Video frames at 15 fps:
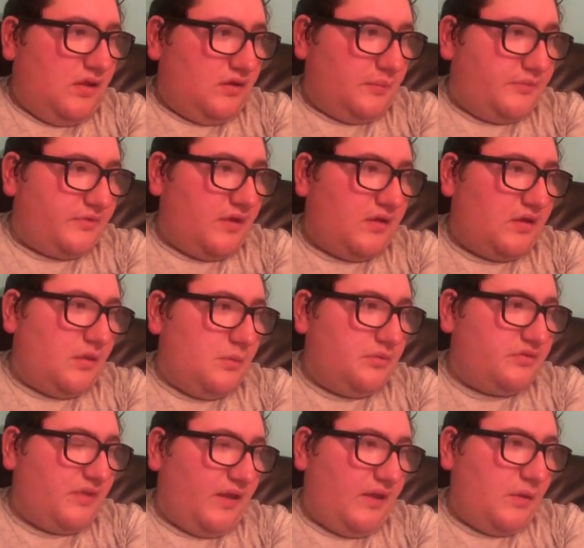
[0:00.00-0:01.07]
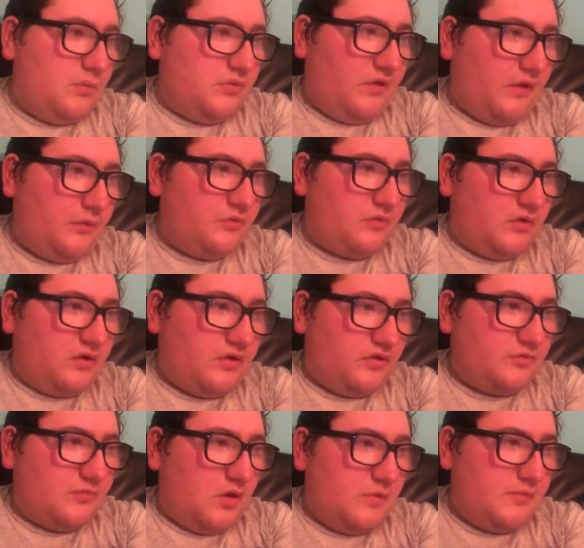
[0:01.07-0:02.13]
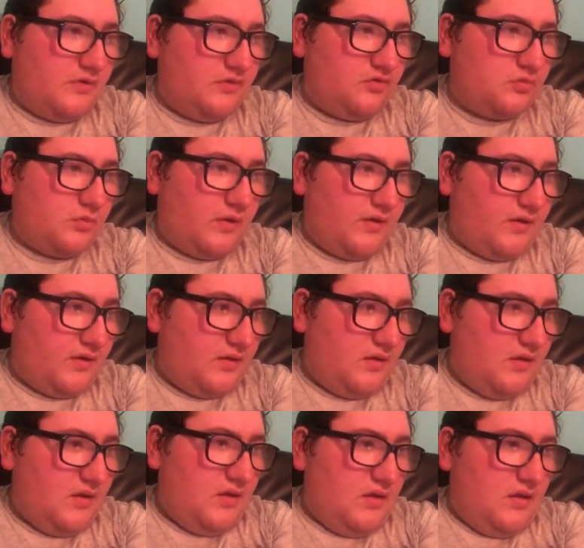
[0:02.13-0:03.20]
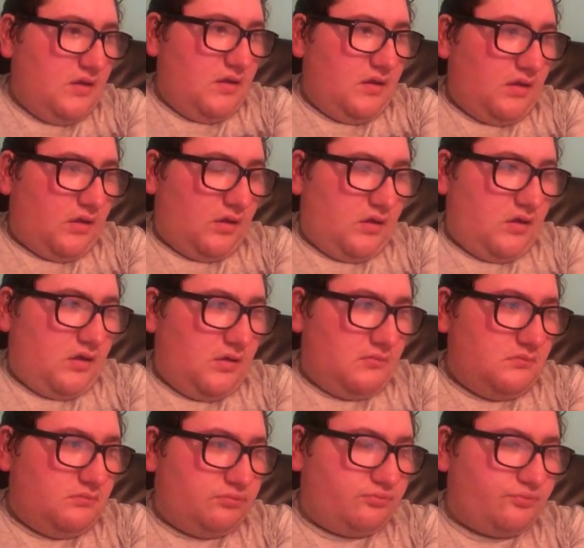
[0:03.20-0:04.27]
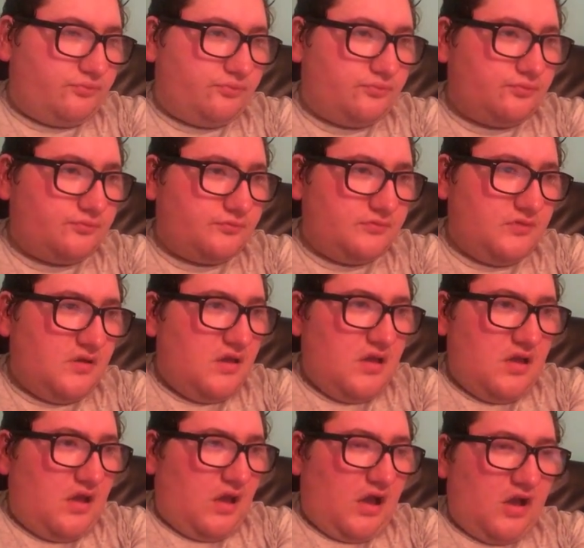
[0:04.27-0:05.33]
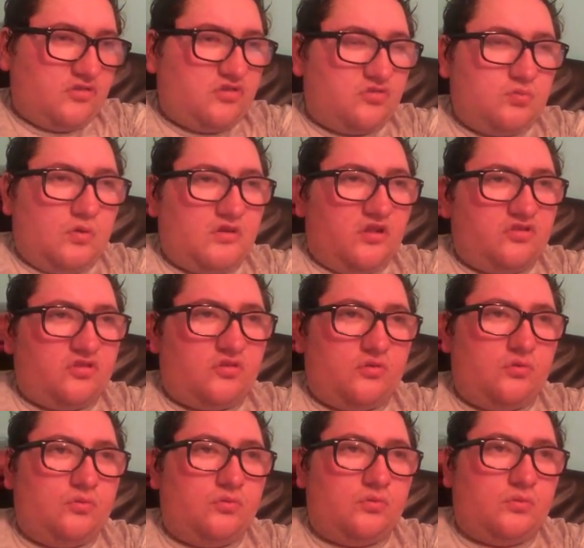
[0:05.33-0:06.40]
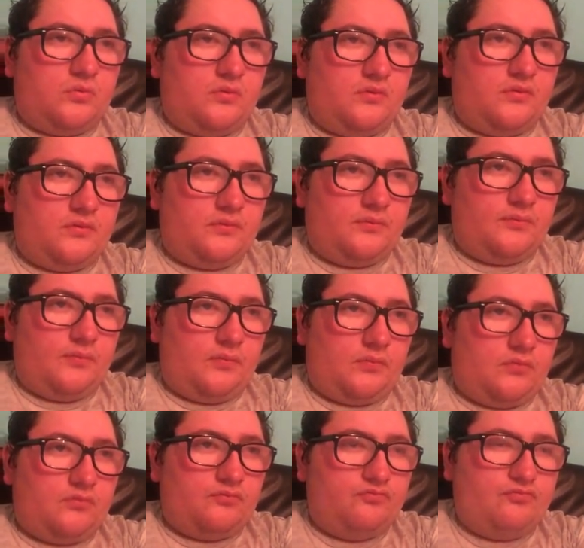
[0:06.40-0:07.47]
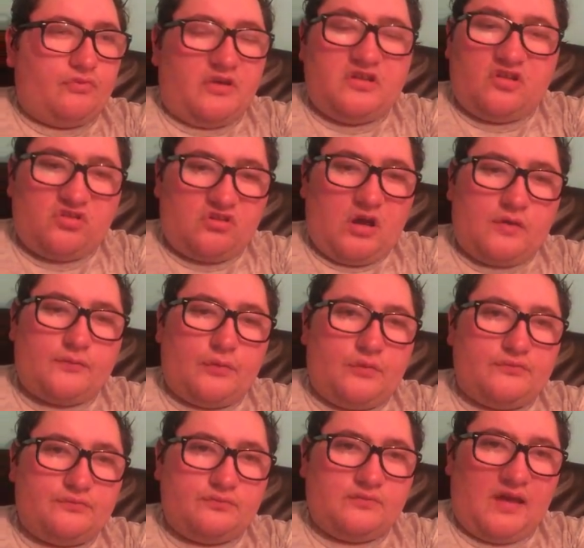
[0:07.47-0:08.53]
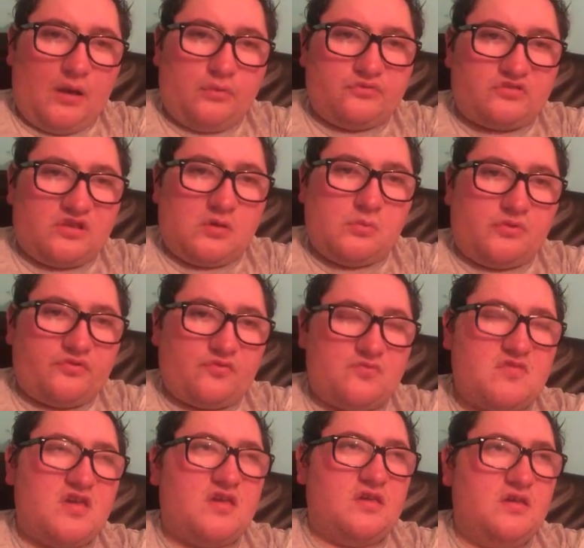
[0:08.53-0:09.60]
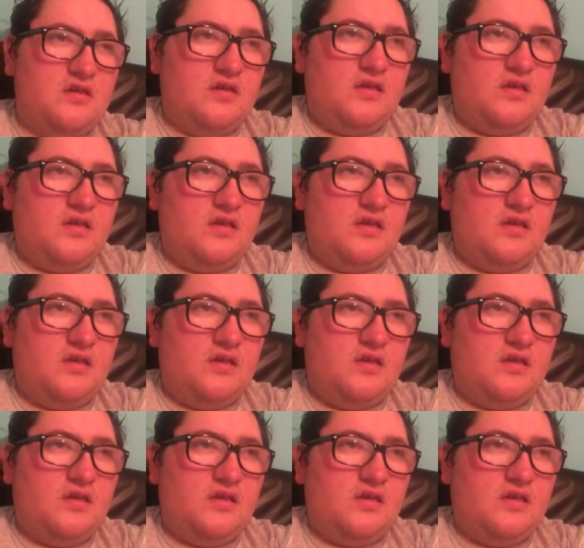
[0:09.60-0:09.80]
Like I'm saying, it was one of those moments where um, I just wanted to rediscover if counselling was for me.